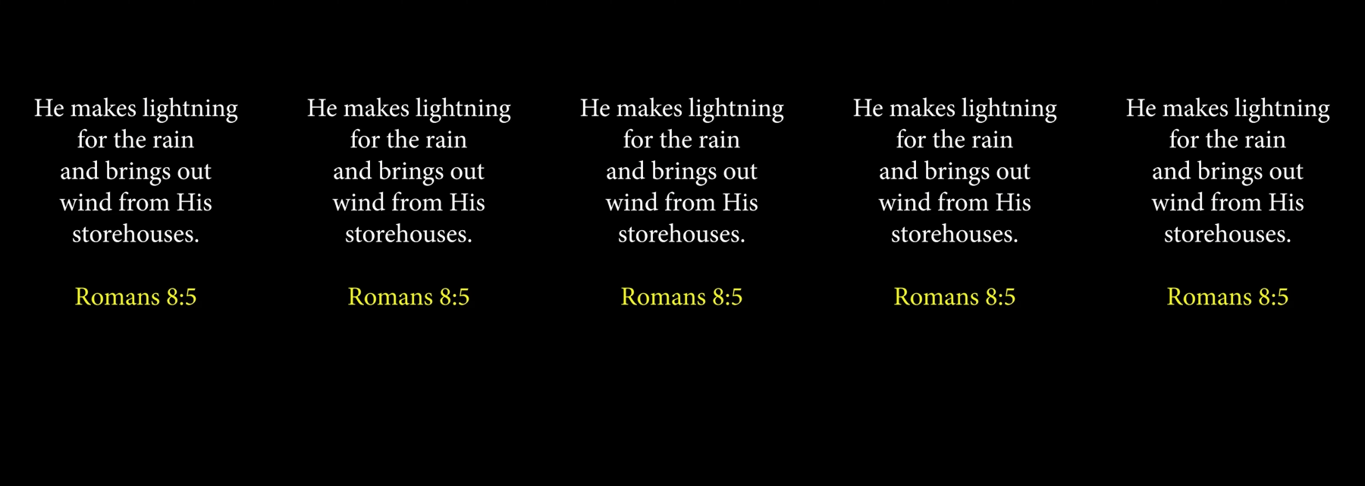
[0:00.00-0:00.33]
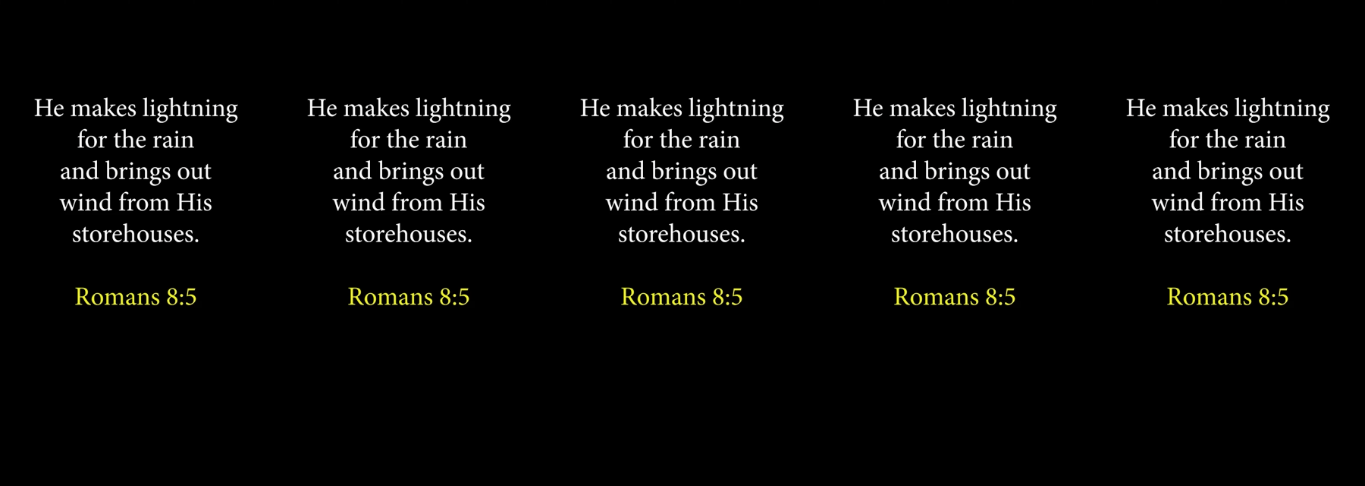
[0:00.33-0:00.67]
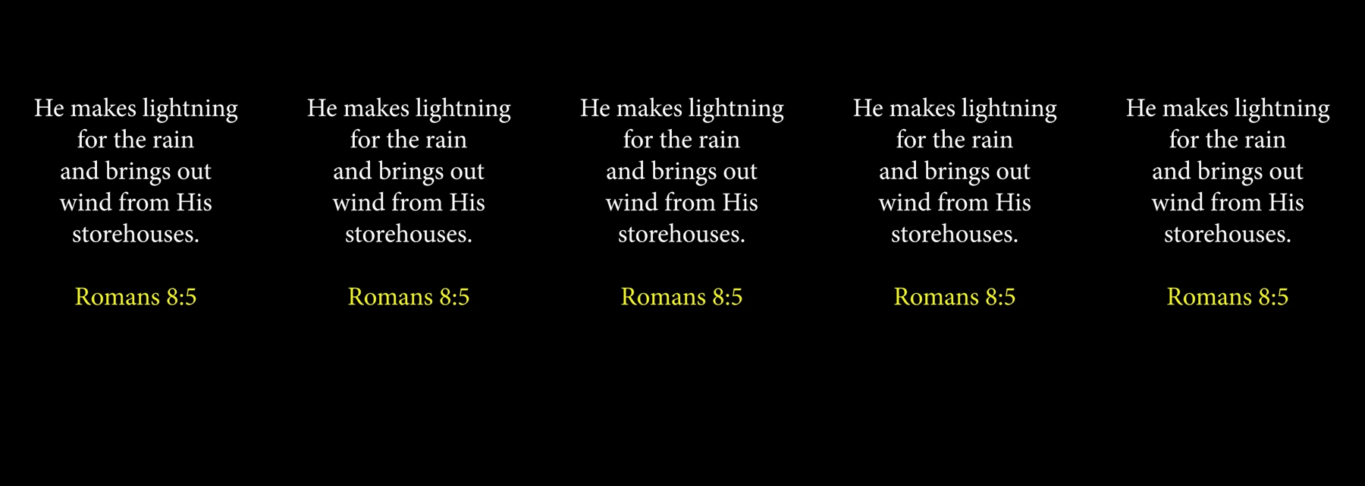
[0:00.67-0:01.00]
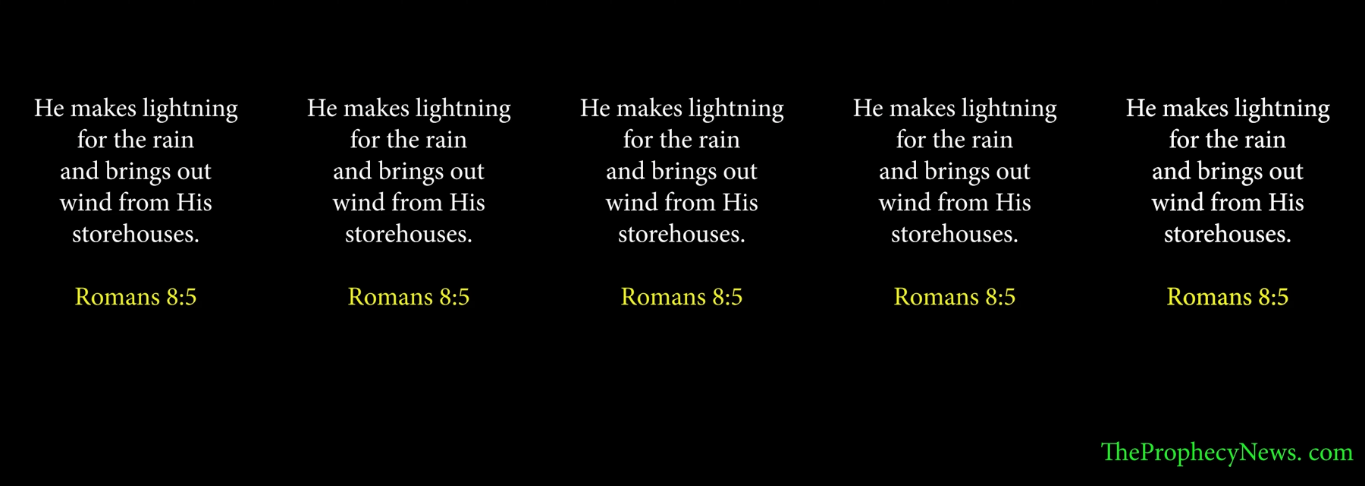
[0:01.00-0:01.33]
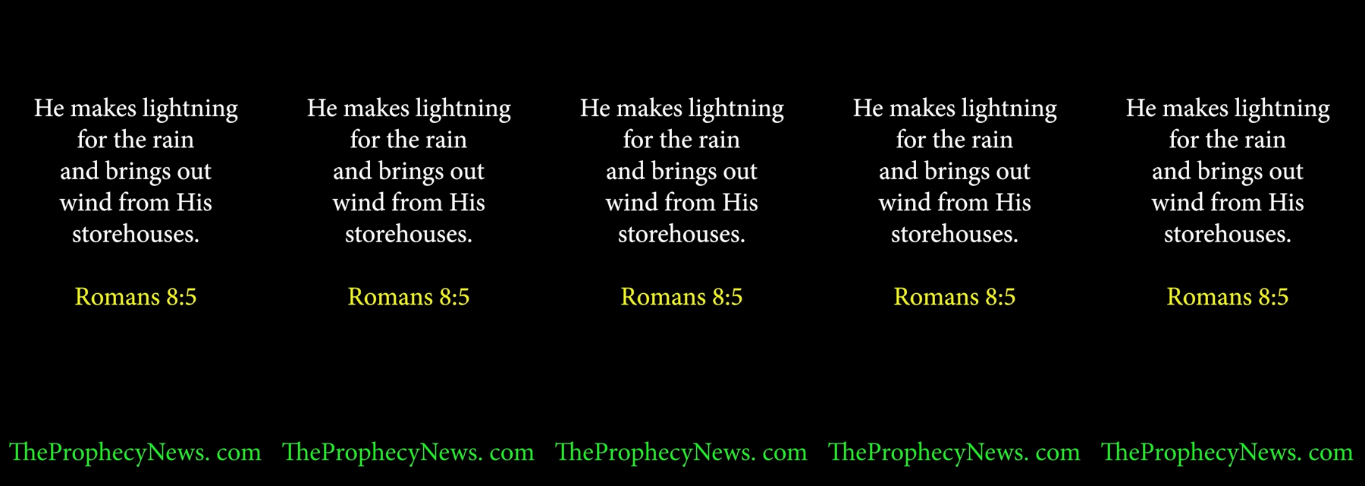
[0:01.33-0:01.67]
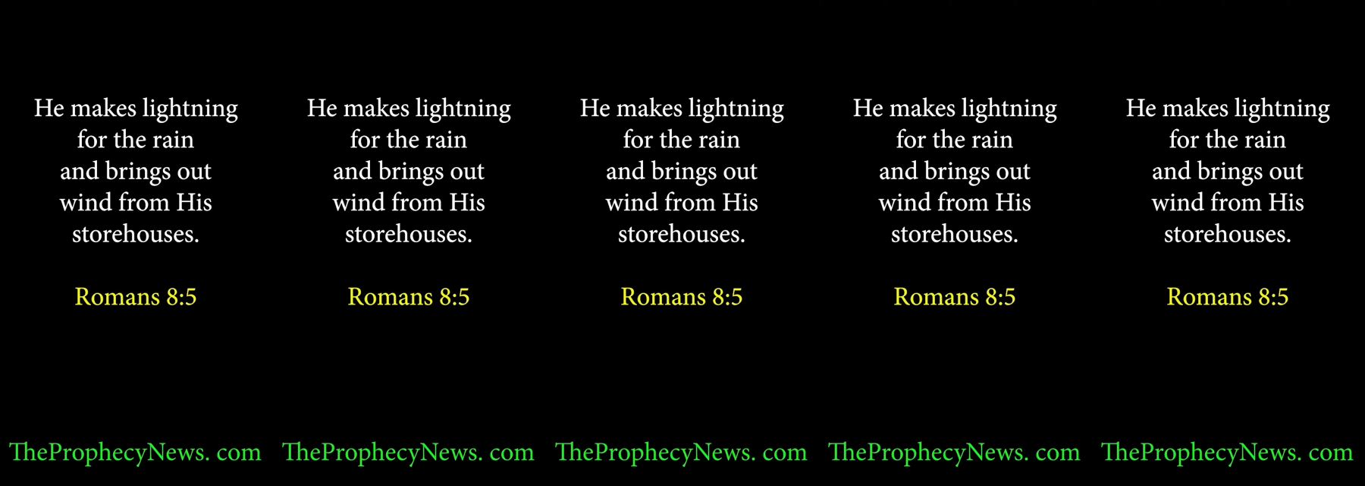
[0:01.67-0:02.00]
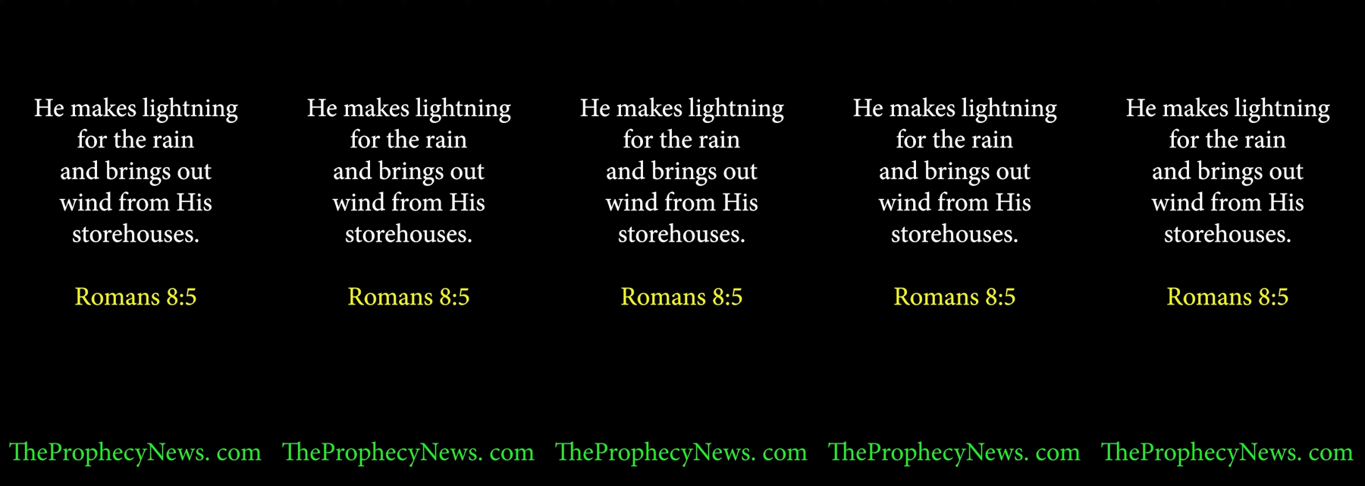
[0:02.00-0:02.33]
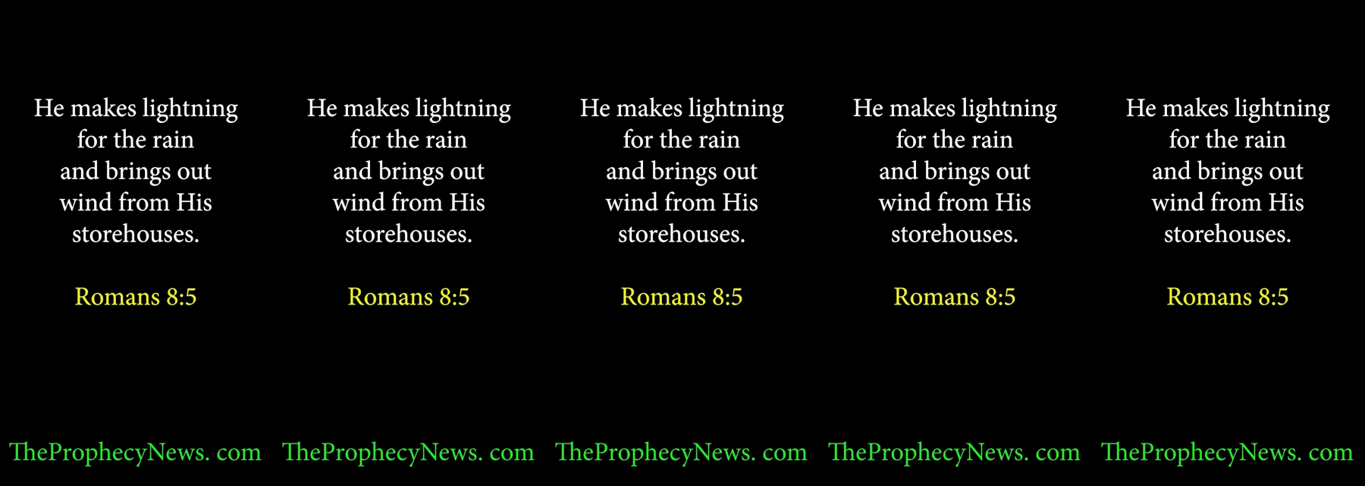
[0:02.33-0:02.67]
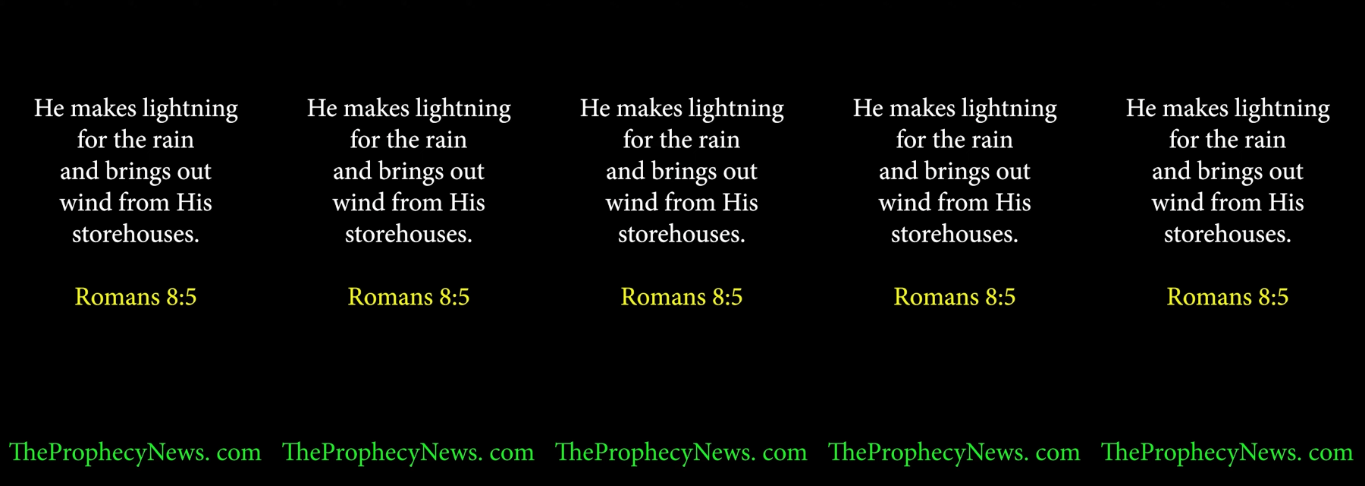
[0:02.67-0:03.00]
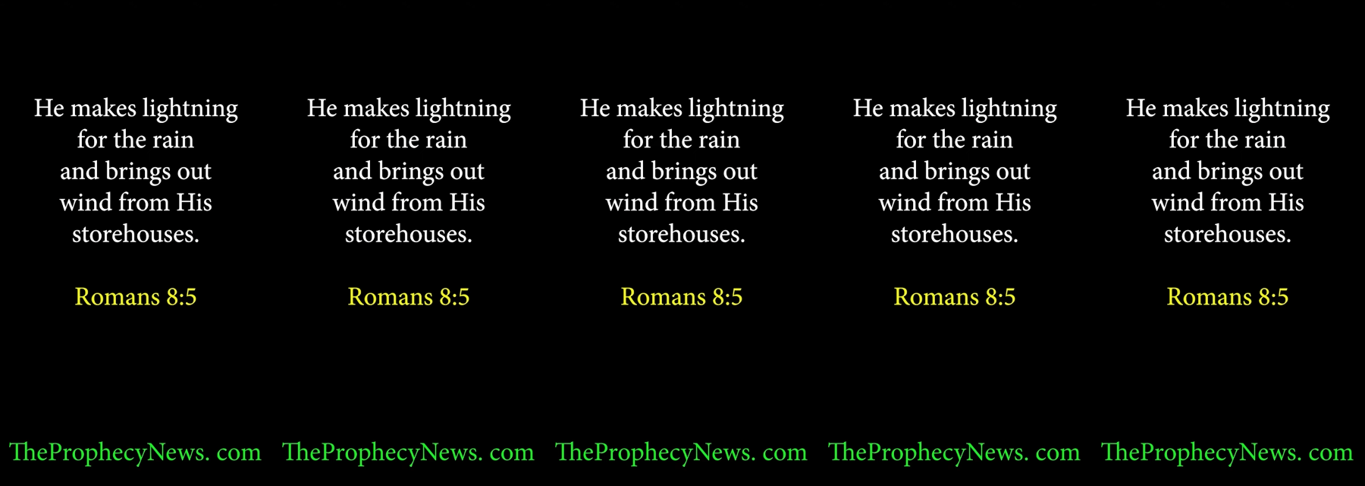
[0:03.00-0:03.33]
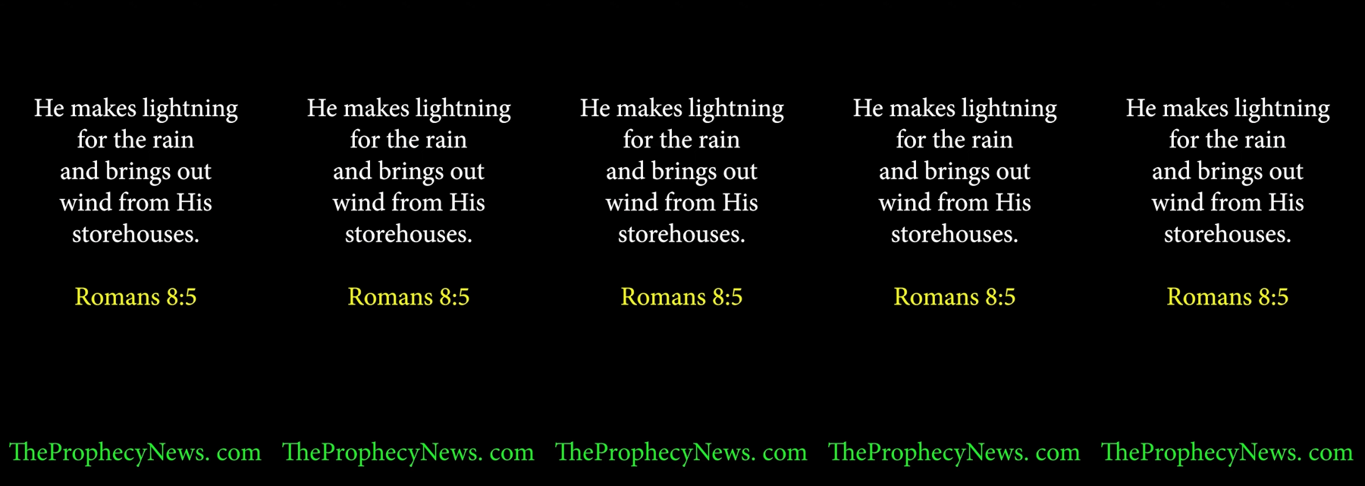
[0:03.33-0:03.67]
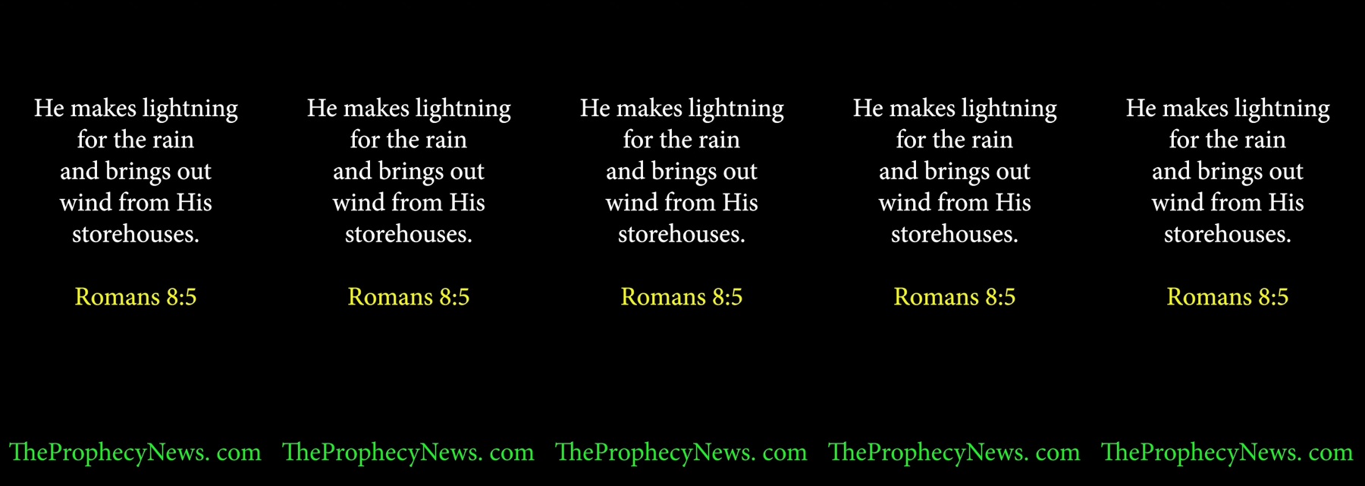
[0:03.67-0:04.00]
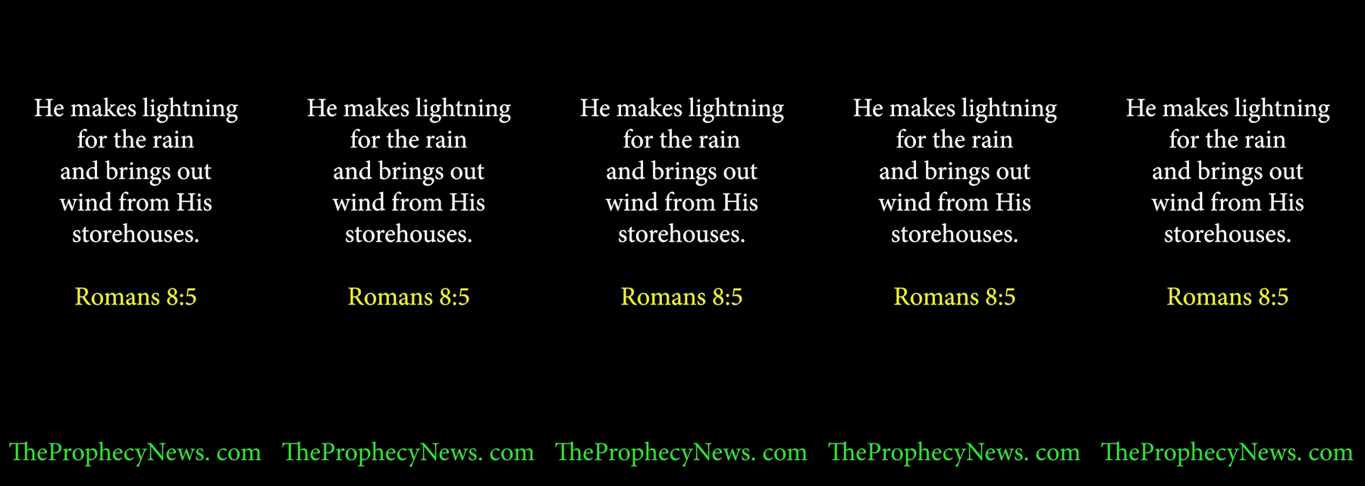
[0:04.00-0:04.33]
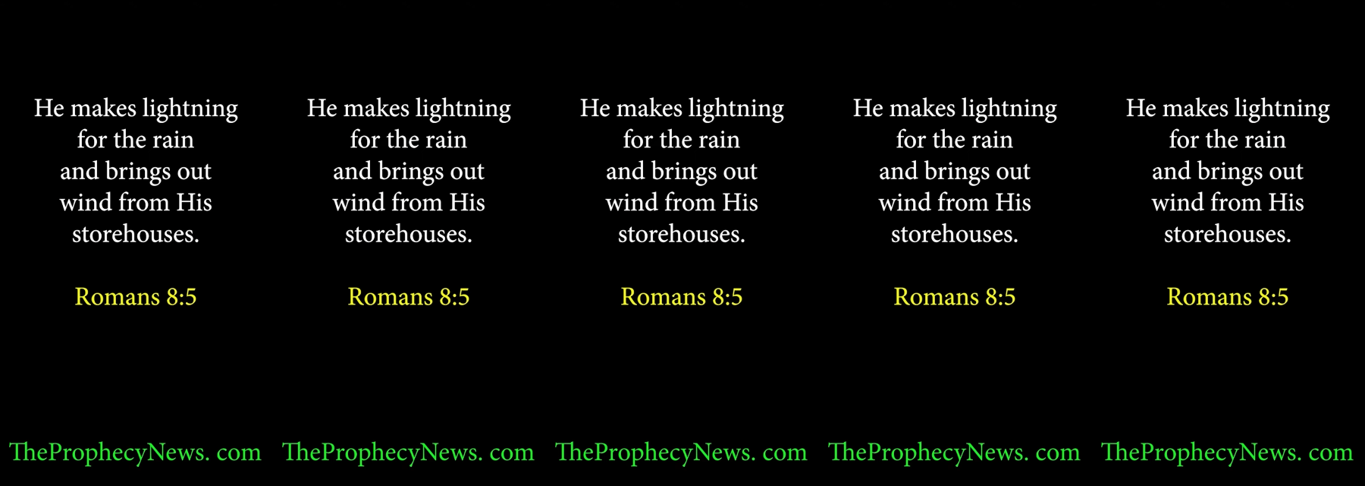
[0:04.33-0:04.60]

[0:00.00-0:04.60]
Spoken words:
No face is visible, so there are no lips to read.